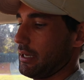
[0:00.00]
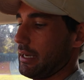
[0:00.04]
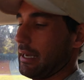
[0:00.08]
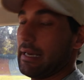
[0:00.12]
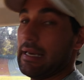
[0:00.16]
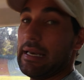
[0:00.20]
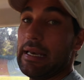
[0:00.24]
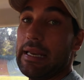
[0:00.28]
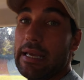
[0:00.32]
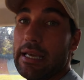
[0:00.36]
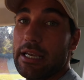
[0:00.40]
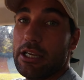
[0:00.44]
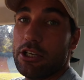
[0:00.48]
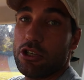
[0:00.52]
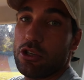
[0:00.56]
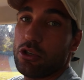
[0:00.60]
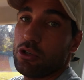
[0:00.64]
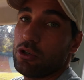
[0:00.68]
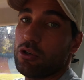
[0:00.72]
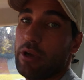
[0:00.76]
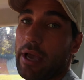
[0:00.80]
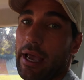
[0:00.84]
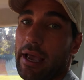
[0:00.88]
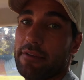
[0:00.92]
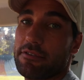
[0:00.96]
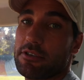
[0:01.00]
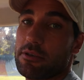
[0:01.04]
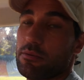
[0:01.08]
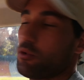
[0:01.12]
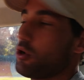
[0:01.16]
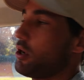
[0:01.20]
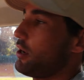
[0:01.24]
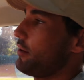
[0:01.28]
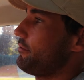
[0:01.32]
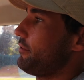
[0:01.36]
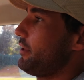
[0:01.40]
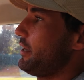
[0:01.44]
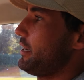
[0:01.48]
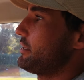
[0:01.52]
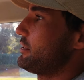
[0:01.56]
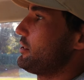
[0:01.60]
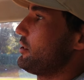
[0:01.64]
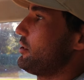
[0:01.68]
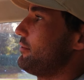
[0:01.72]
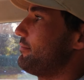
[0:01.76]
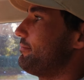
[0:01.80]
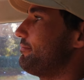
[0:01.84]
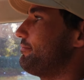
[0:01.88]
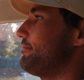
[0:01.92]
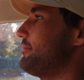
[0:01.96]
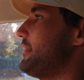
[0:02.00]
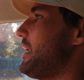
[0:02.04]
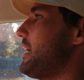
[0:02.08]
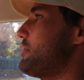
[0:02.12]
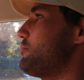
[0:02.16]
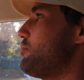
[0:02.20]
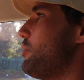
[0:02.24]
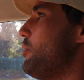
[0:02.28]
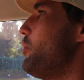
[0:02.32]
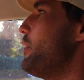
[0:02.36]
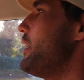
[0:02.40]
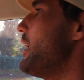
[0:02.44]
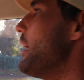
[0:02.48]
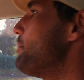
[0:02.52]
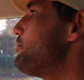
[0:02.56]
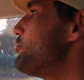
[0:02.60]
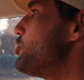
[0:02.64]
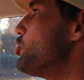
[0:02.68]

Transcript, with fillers: I need to have some Wi-Fi so that's what we up